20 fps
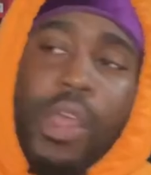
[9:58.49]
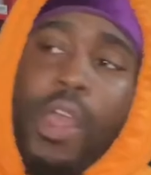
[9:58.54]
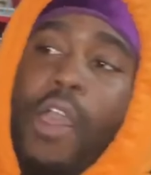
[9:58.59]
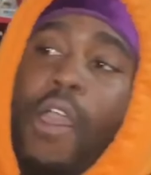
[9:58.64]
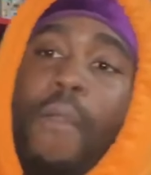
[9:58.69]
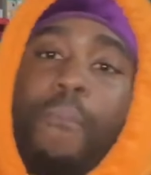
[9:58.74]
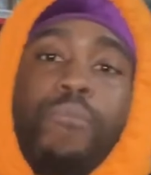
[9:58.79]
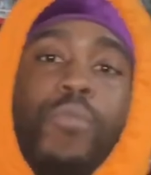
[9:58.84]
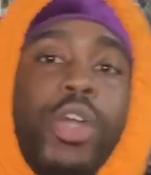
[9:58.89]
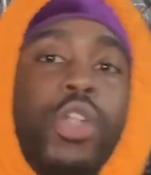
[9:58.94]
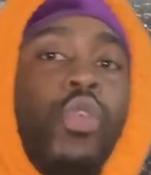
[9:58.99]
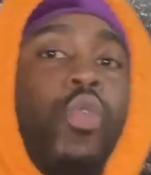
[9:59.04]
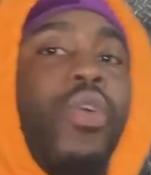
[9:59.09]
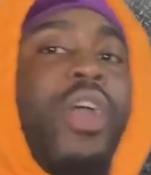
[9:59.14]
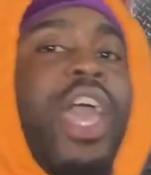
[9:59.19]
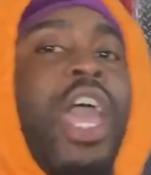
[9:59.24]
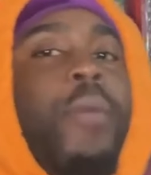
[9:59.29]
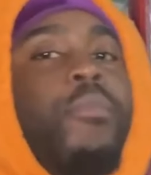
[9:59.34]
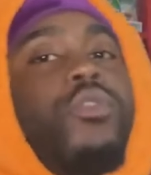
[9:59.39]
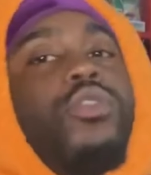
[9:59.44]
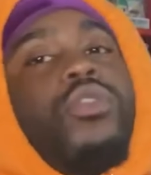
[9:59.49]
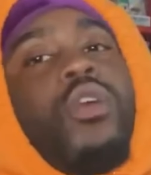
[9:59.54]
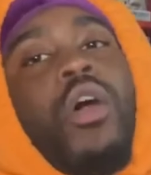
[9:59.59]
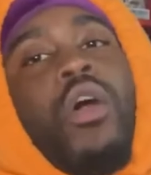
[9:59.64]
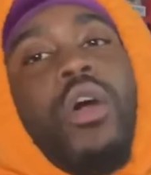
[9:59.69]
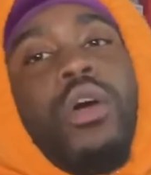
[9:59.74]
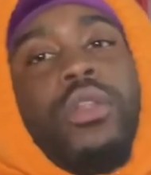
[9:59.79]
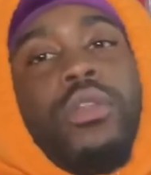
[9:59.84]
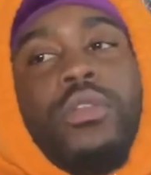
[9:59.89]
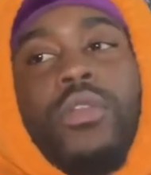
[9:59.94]
I do
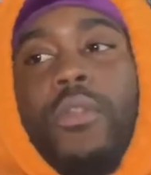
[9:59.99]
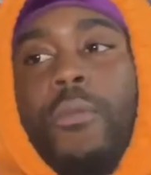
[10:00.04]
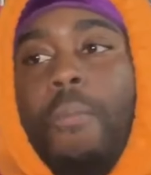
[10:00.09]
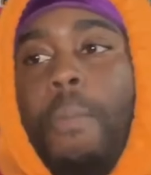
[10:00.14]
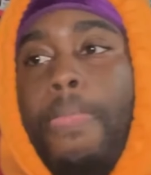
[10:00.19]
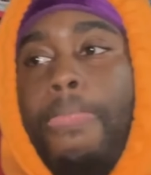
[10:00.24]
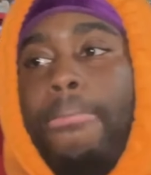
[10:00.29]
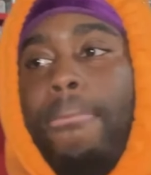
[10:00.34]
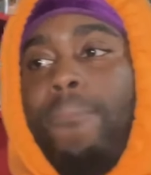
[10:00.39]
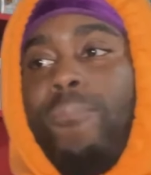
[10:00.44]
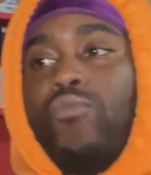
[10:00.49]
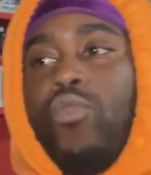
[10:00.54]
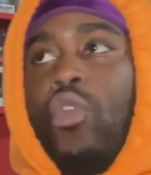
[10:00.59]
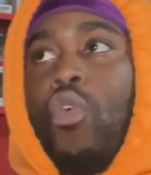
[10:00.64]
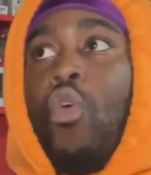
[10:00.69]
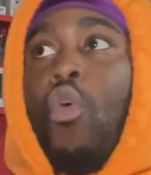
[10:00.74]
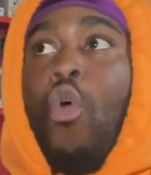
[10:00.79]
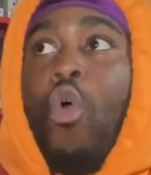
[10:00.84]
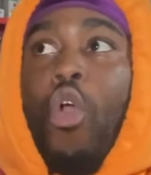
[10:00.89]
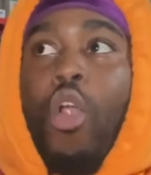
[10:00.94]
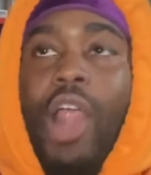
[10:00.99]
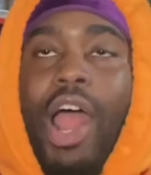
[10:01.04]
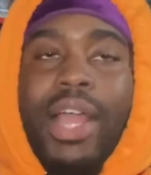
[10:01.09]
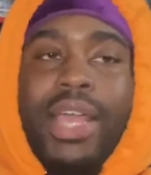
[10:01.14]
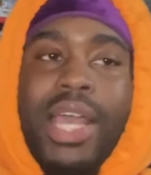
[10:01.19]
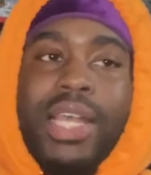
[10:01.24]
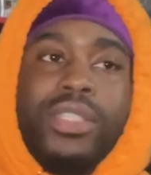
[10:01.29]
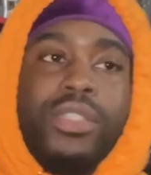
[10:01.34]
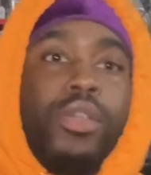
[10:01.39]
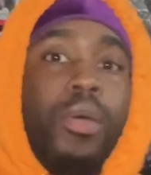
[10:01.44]
Amazon, or I
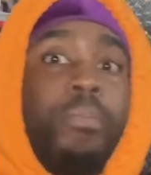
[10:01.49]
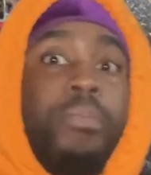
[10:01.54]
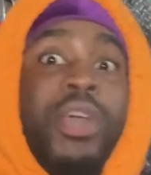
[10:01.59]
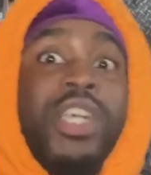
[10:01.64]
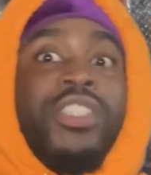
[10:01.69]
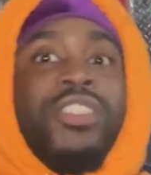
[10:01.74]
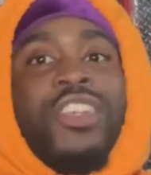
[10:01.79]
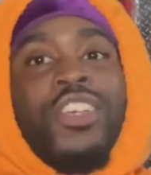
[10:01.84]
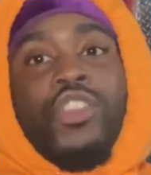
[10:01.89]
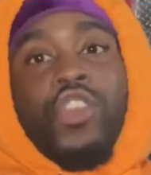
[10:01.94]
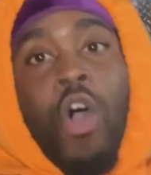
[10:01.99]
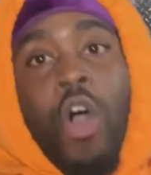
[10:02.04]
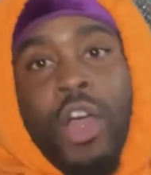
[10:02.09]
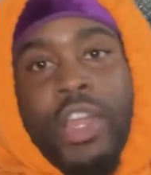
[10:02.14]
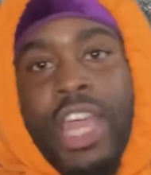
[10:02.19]
guess the business on